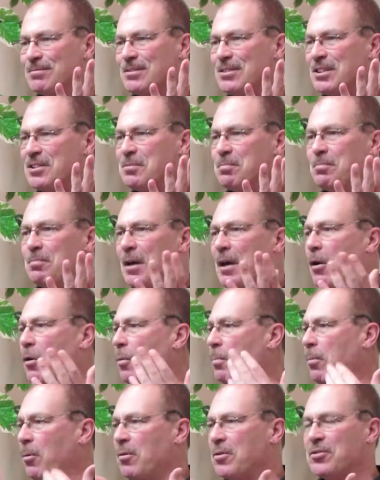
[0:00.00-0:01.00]
Just my
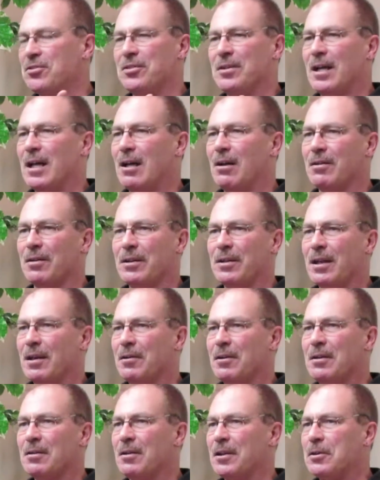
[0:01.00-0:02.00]
own personality. I
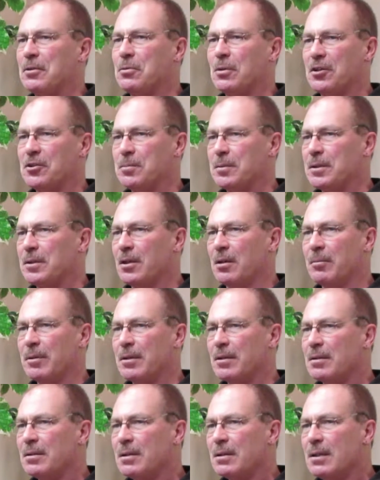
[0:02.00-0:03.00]
didn't like who I was becoming.
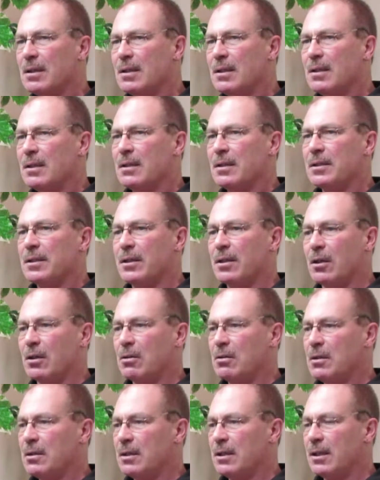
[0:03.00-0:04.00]
You
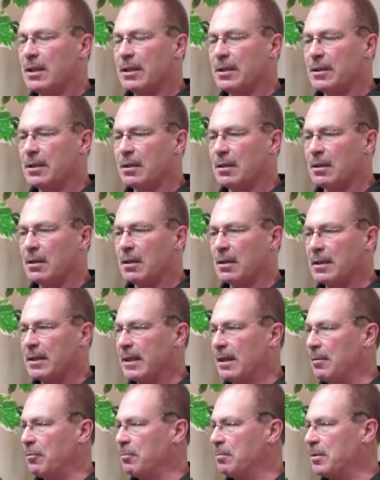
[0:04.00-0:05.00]
know, and
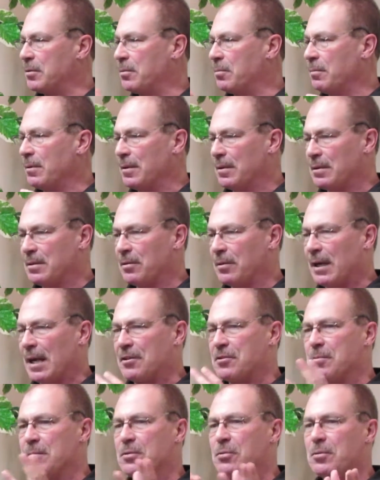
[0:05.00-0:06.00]
again, the
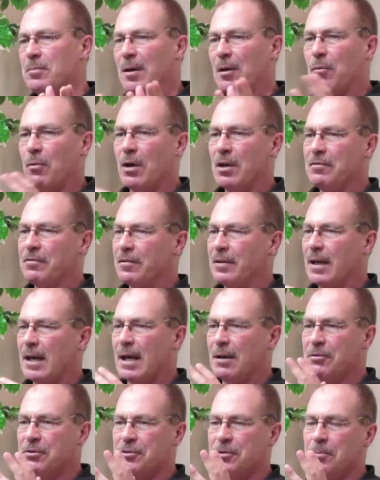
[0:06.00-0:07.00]
interaction between my wife and
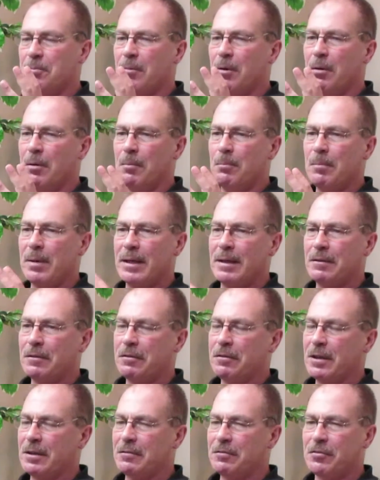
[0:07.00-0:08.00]
I was a main
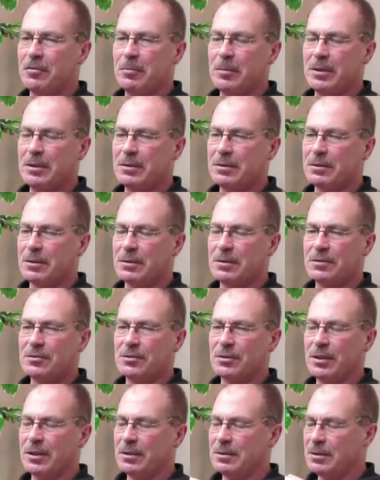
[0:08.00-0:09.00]
thing for me to
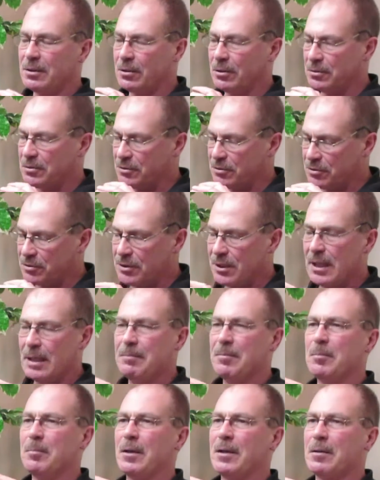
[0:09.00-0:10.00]
say, you know, it's time
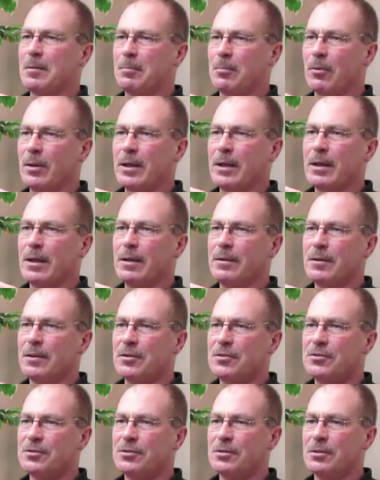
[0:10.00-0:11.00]
to make a break on
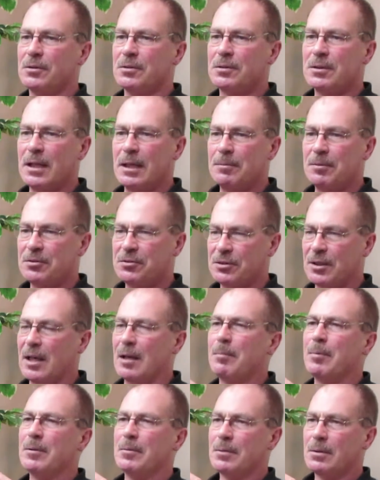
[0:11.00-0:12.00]
this and time to
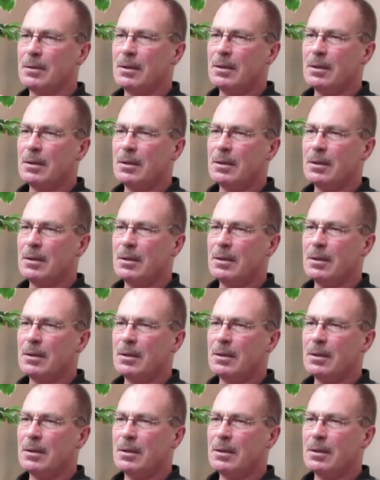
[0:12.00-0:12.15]
stop it.